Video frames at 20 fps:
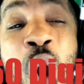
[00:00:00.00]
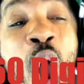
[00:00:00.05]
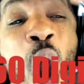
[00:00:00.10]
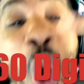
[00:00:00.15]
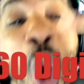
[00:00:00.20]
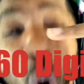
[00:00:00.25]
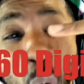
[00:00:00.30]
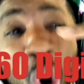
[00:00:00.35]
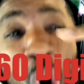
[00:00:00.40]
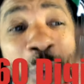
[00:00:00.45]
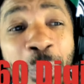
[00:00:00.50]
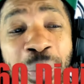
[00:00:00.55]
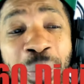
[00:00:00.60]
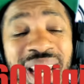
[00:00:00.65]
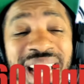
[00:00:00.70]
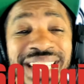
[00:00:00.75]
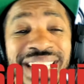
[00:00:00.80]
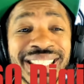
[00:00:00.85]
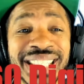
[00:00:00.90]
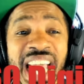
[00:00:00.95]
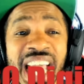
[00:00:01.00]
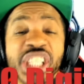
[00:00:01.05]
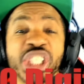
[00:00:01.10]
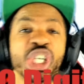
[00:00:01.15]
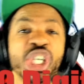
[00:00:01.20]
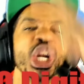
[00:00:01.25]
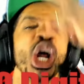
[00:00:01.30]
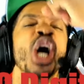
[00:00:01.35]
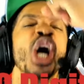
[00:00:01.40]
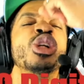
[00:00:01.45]
or PlayStation.
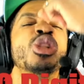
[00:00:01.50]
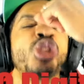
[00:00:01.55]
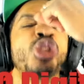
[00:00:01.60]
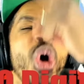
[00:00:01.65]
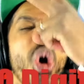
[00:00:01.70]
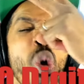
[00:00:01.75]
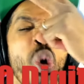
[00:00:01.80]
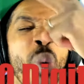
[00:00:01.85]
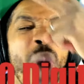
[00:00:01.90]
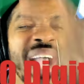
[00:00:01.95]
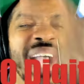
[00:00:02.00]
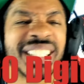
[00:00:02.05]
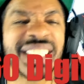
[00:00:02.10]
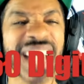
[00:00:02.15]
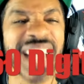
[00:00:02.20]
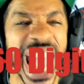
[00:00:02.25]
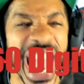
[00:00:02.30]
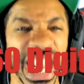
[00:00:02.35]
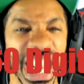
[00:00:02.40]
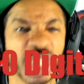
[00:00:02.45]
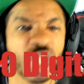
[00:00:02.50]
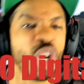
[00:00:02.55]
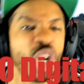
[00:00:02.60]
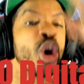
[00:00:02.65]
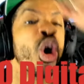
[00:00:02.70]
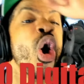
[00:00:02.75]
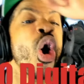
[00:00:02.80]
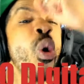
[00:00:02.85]
Two ways to enter.